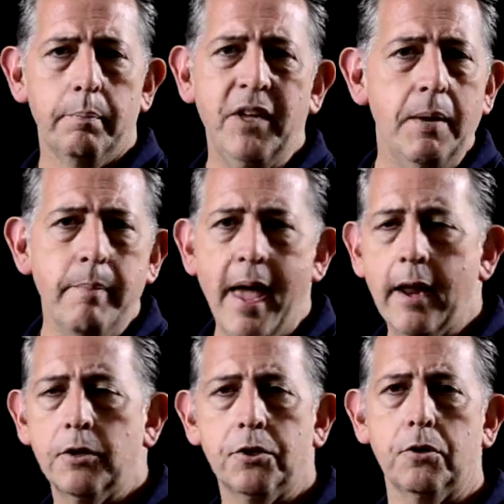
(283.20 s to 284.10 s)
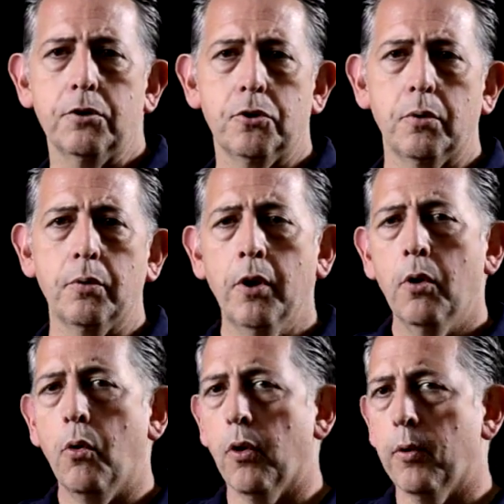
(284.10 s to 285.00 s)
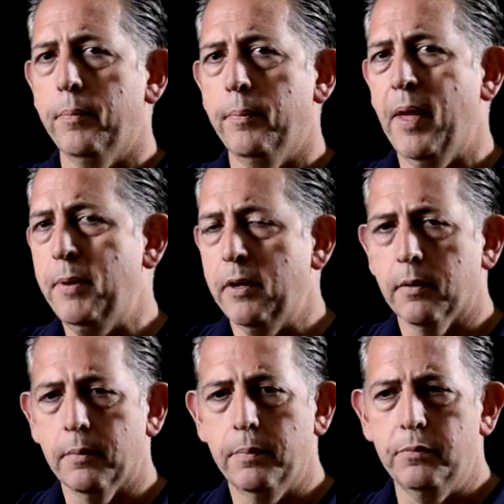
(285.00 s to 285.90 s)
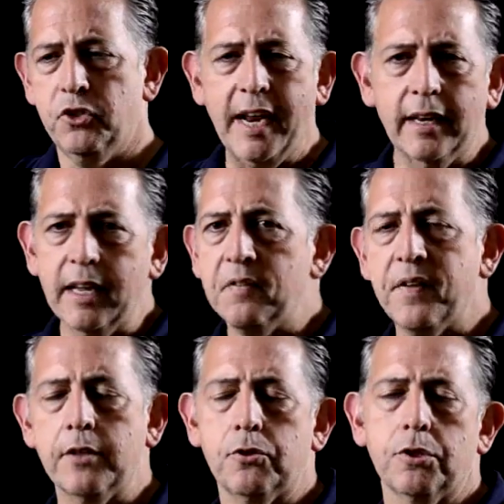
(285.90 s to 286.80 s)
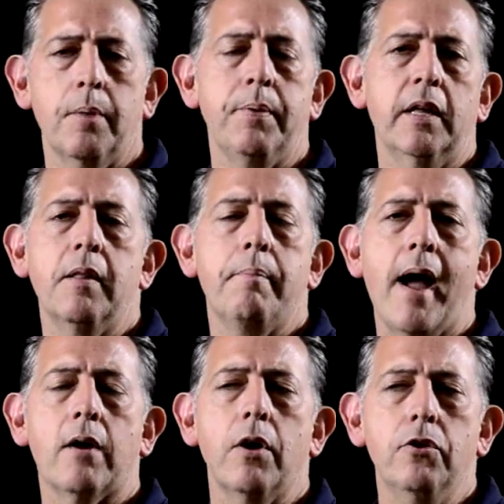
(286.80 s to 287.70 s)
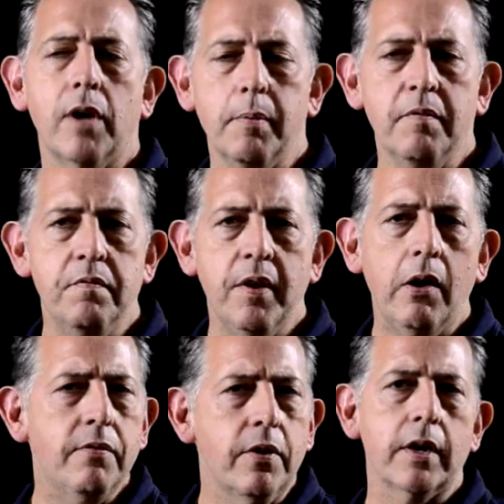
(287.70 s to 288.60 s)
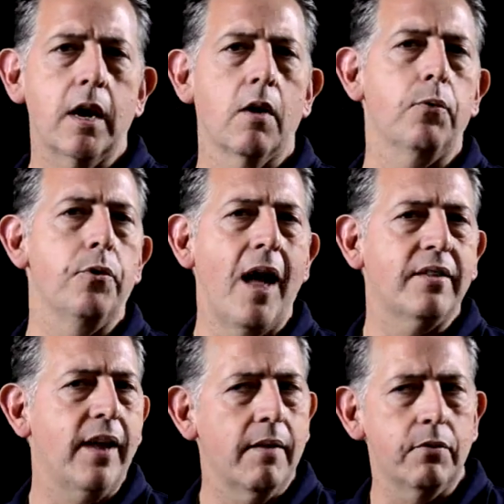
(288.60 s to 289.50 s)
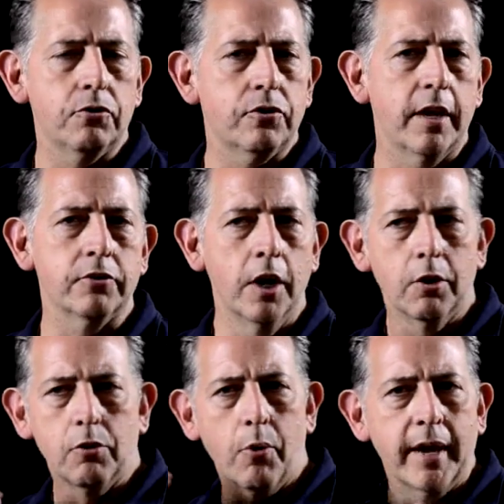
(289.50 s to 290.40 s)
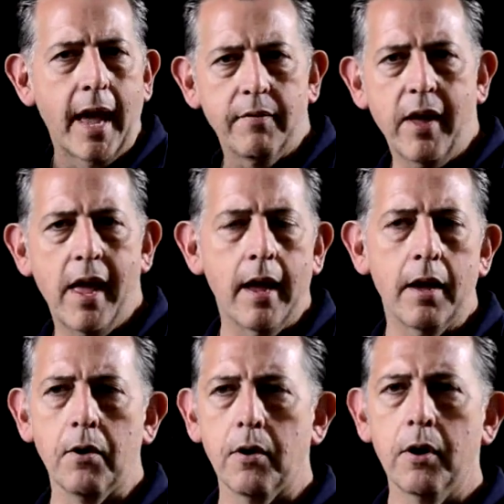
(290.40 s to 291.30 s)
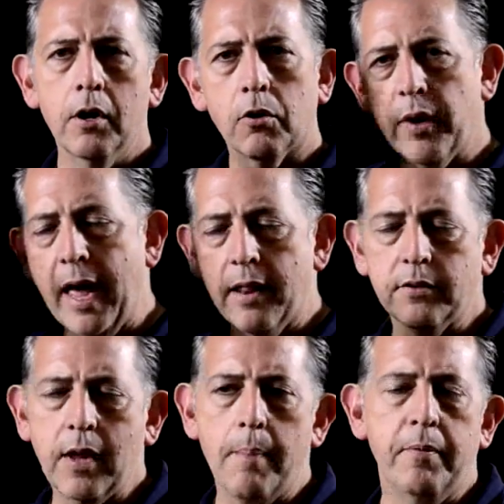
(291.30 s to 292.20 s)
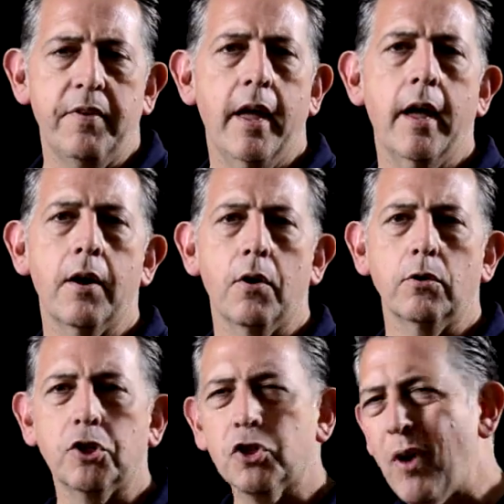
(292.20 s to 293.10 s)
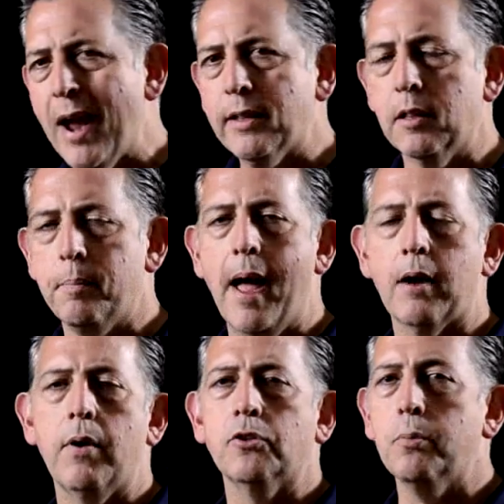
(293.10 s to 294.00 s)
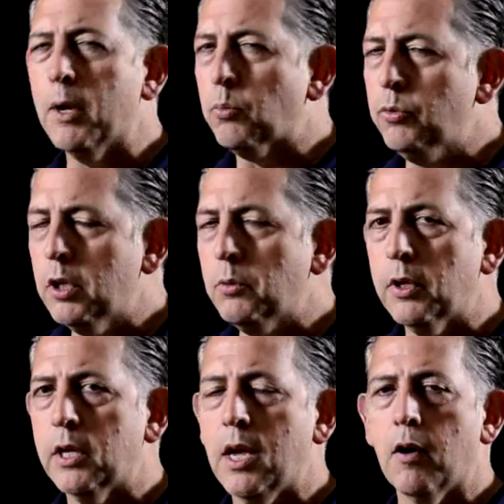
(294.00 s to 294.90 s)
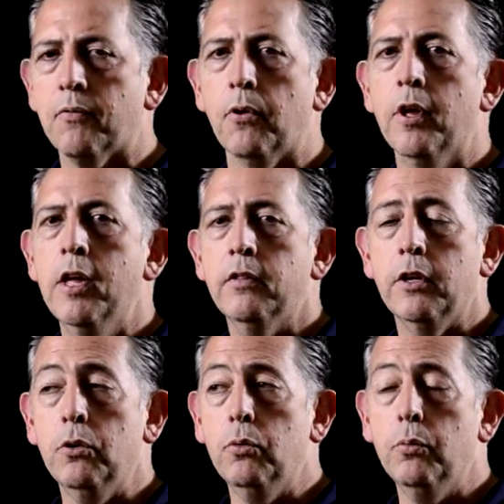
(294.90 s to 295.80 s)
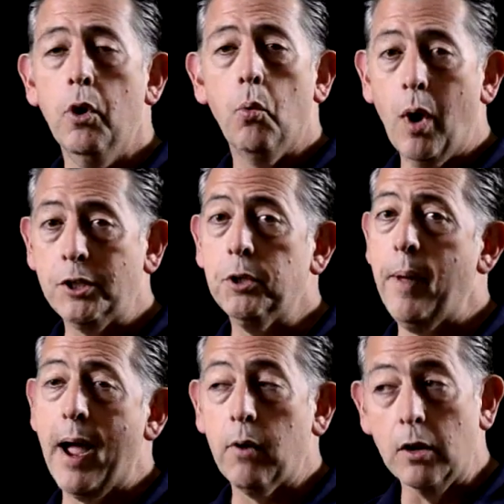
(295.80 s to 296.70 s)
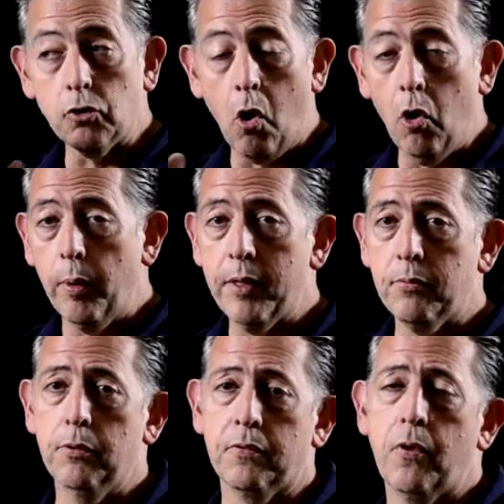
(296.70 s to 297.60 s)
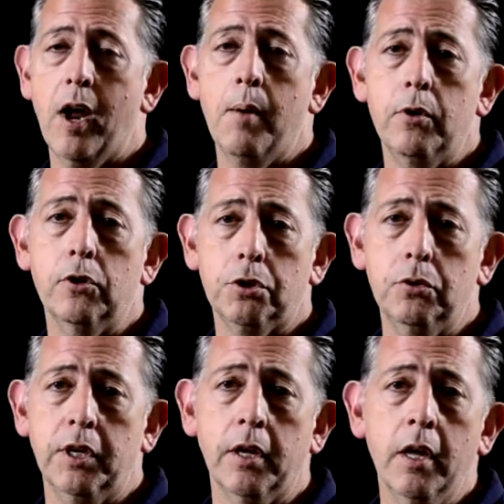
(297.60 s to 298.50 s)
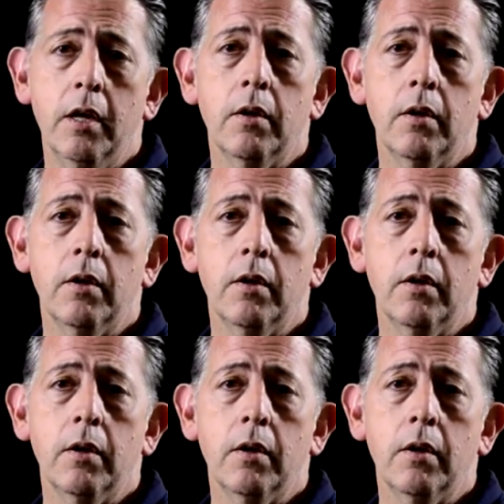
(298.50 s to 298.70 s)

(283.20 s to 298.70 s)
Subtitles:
team managers or maybe a chain link fence or something in the background. You've got to be very, very careful not to have those things growing out of a head or growing out of the top of a head or distracting the background. So make really, really careful that you watch your backgrounds all the way through the frame when you're shooting